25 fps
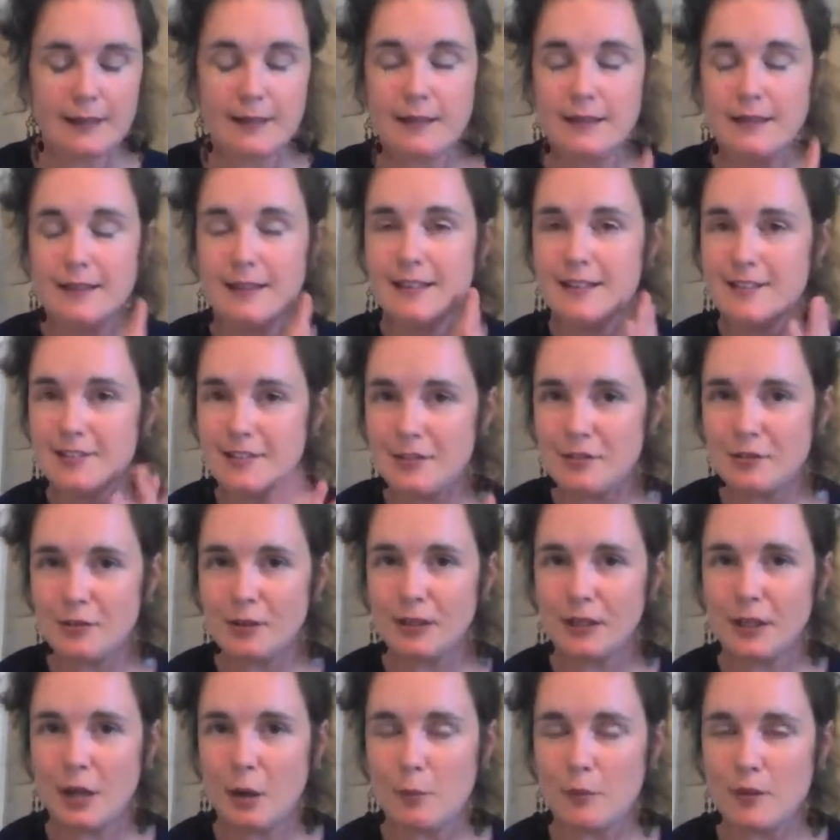this has
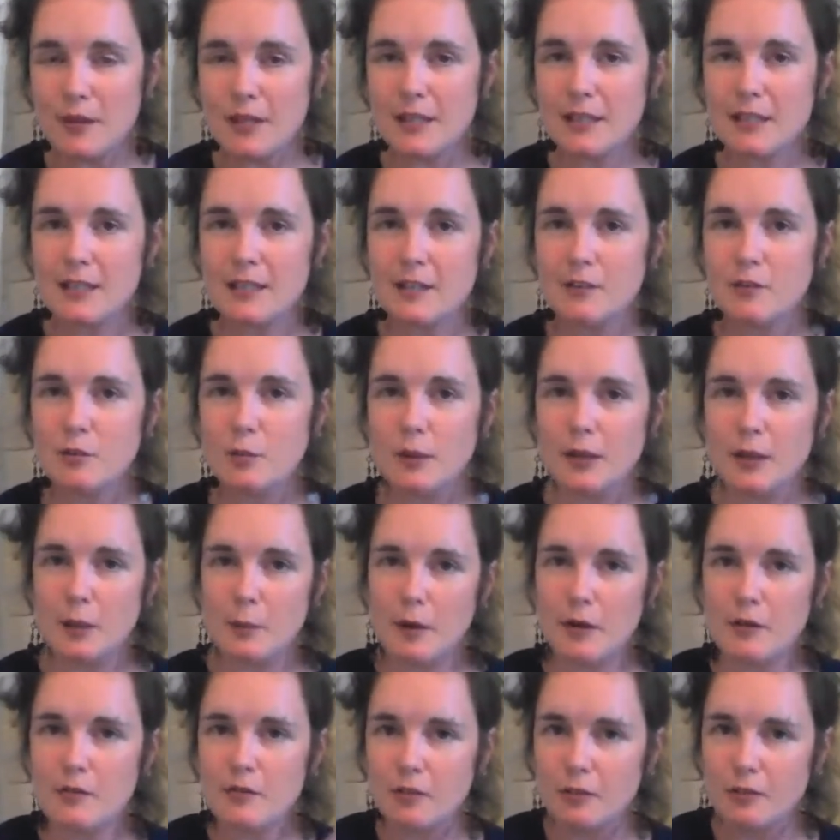really got me thinking this week
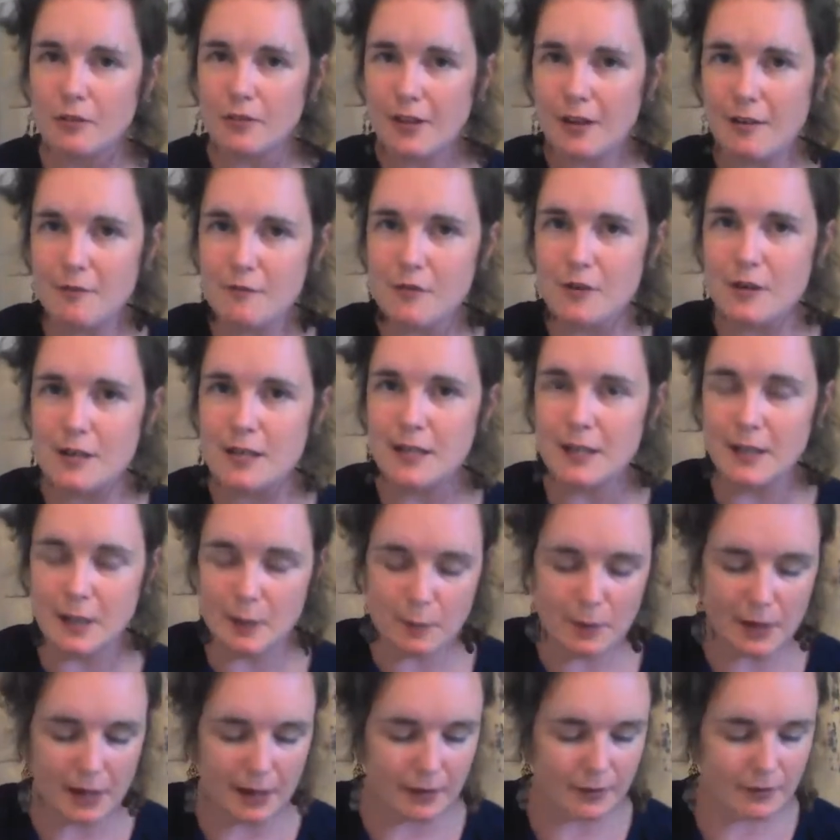about songs I've written in the
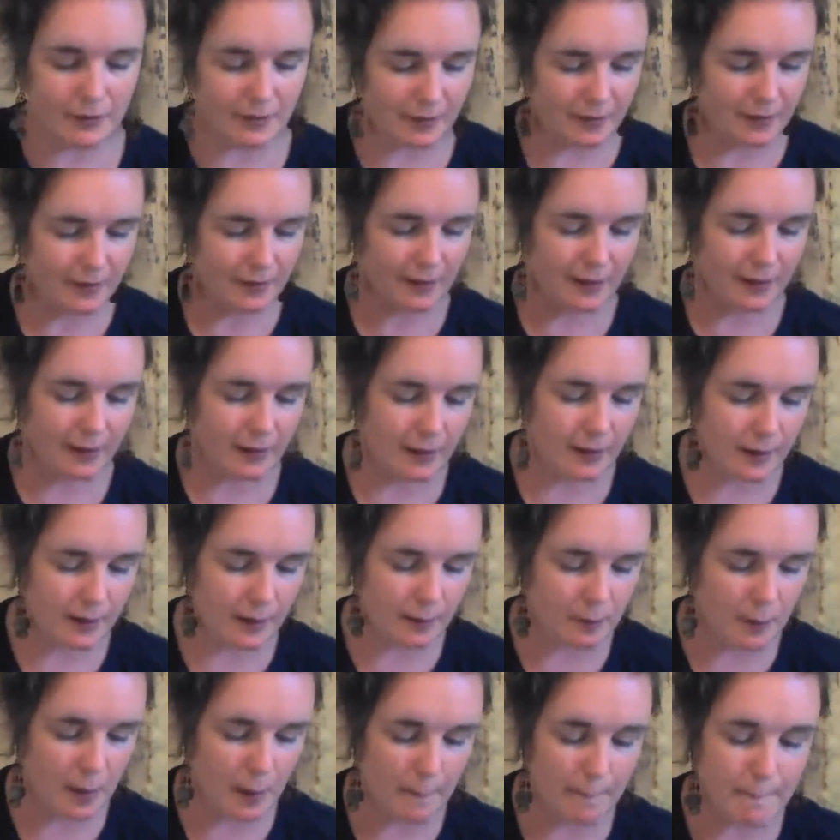past.
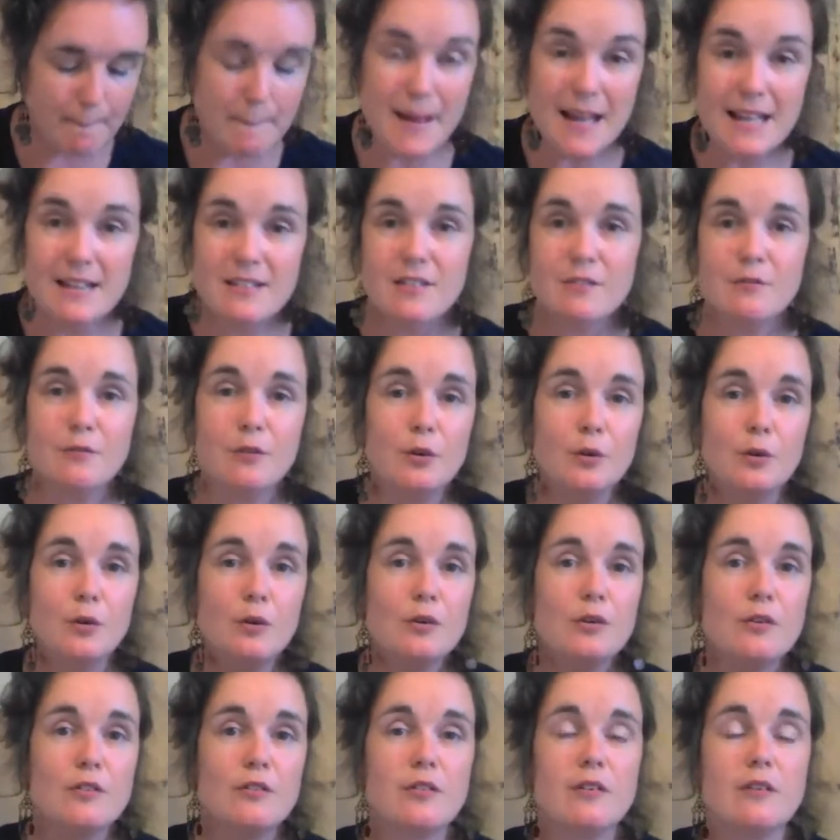
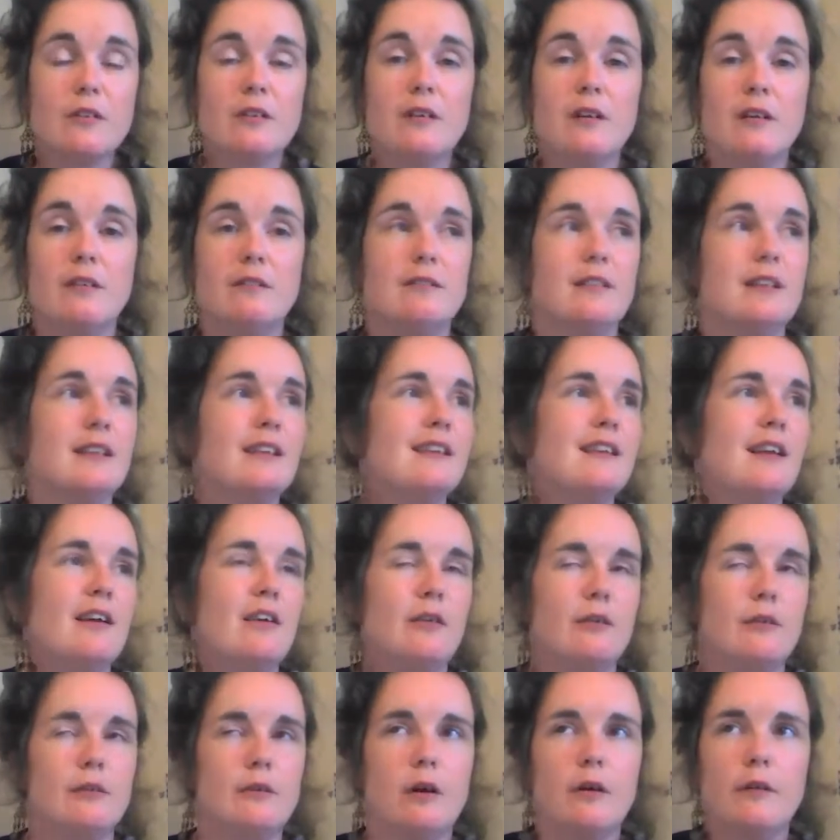Metaphors,
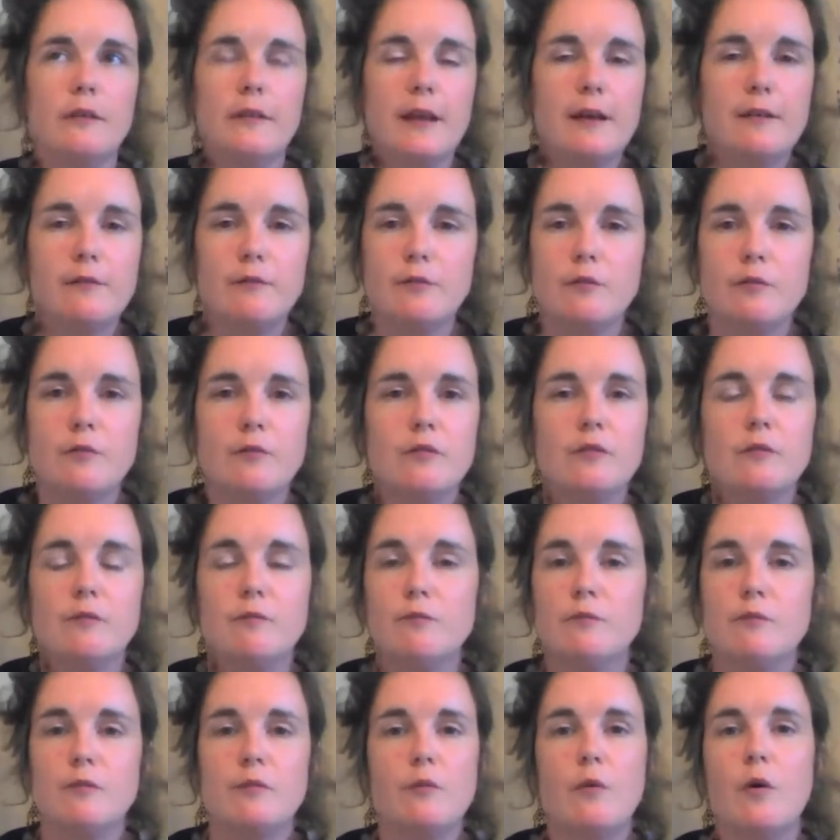oh God, they've
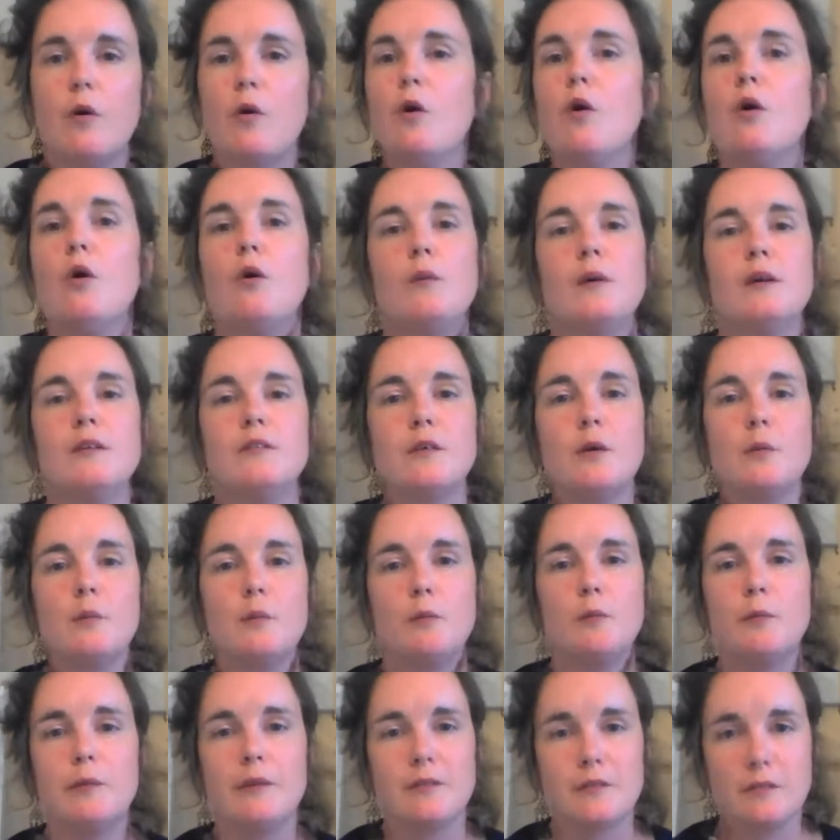always come
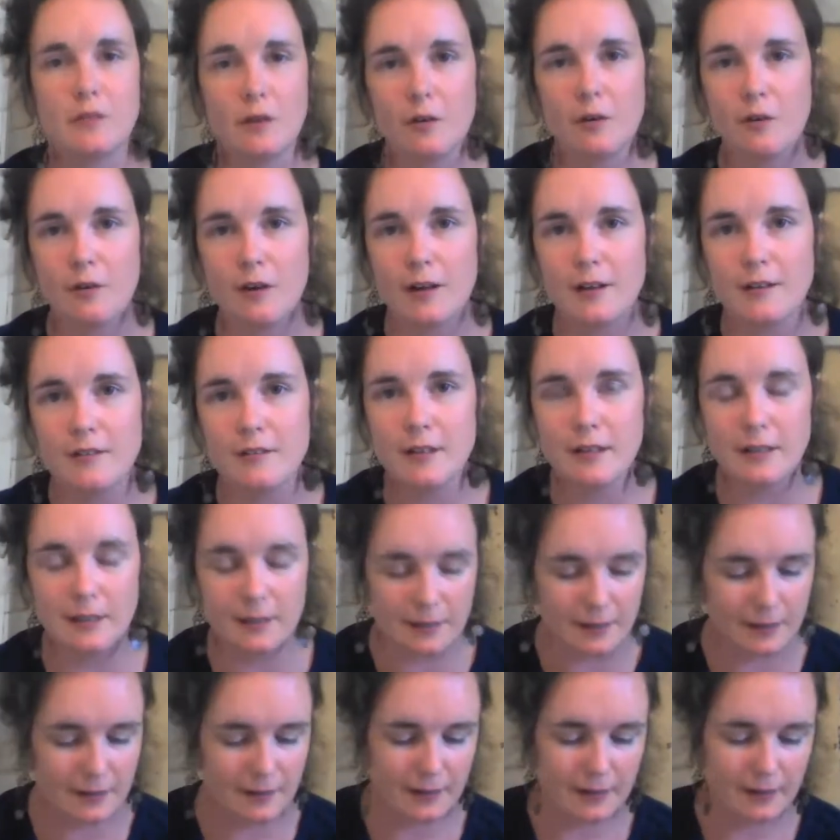up in songwriting,
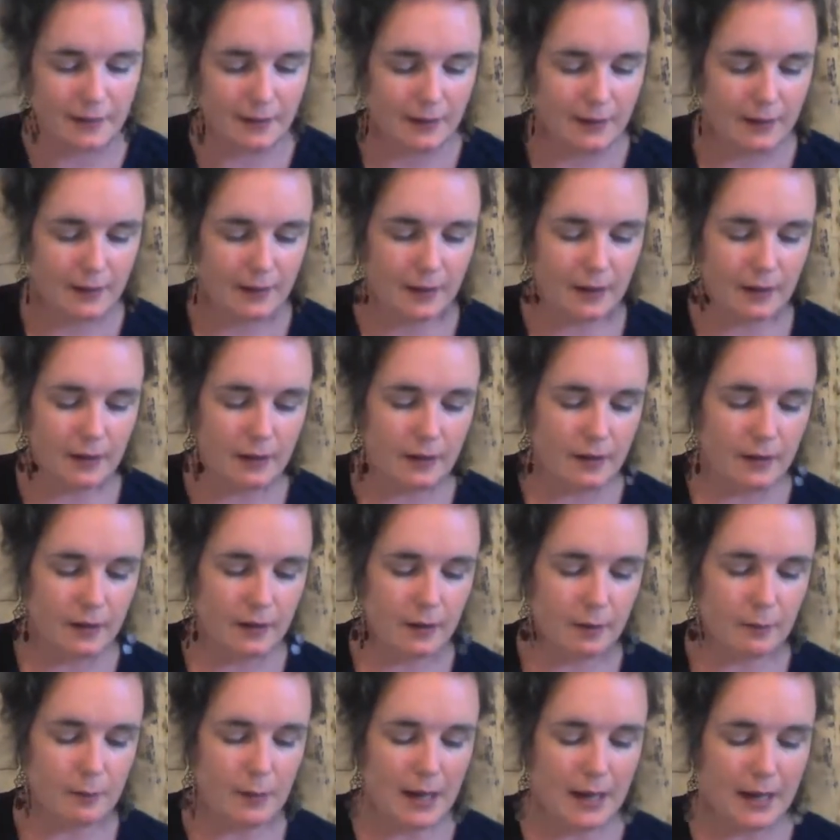
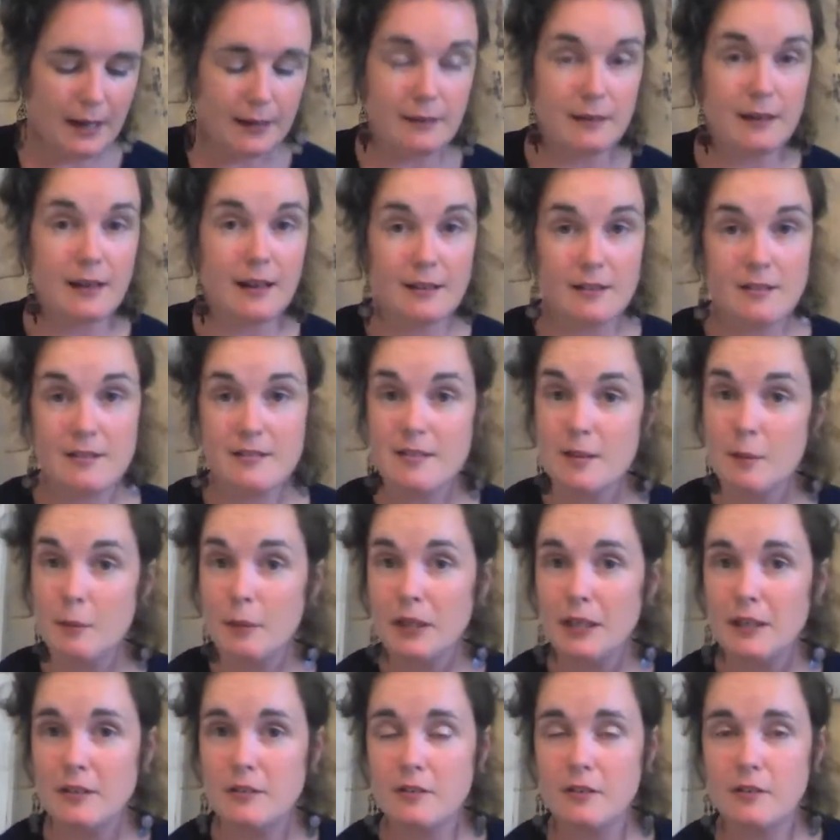and
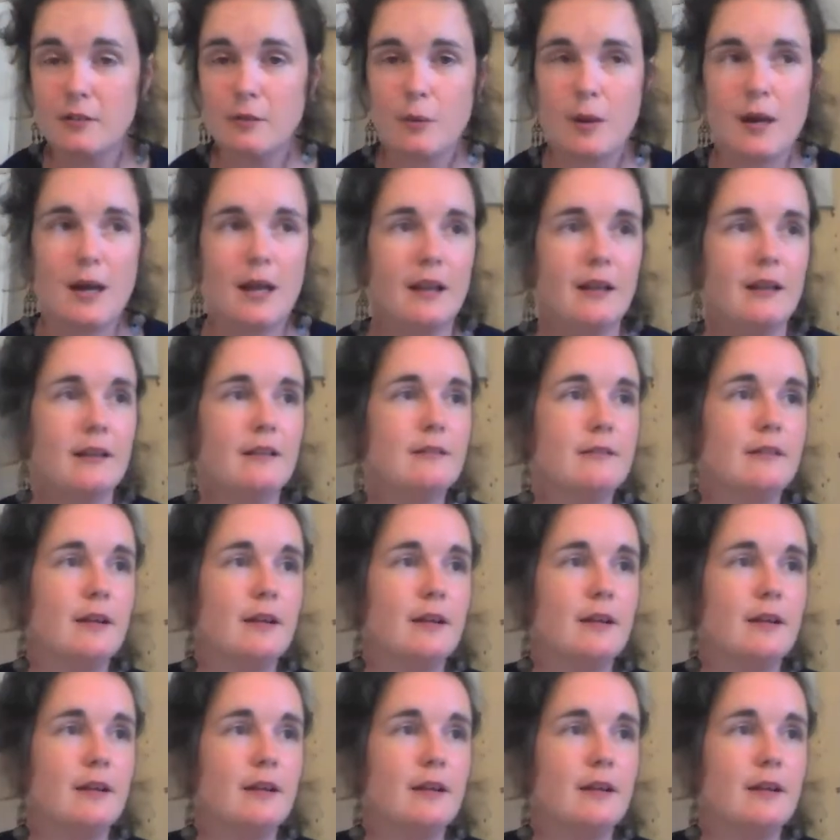similes as well.